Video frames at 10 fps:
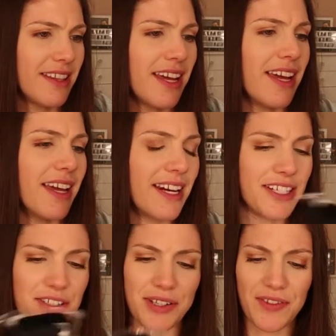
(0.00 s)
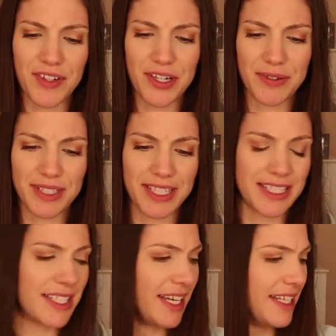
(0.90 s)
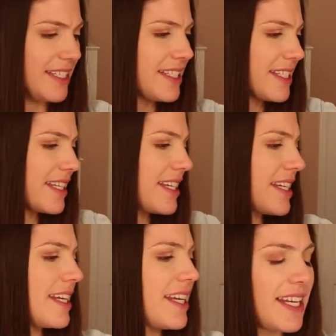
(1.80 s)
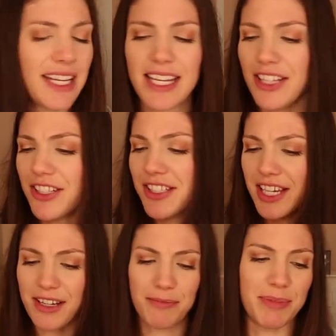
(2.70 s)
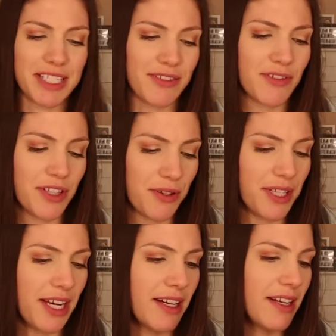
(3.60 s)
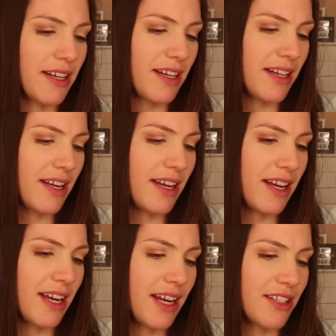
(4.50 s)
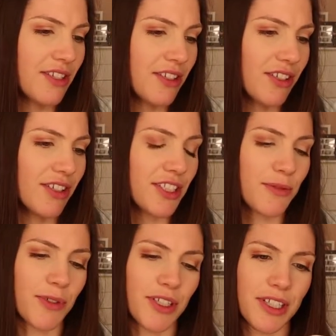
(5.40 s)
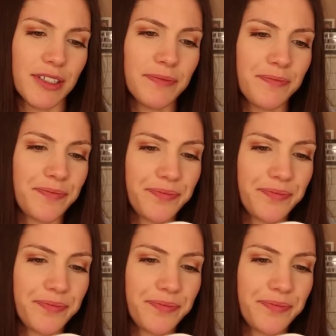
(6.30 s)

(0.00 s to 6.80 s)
thing, and I don't even know what this is. It looks like a piece of clothing. It's a girl's world.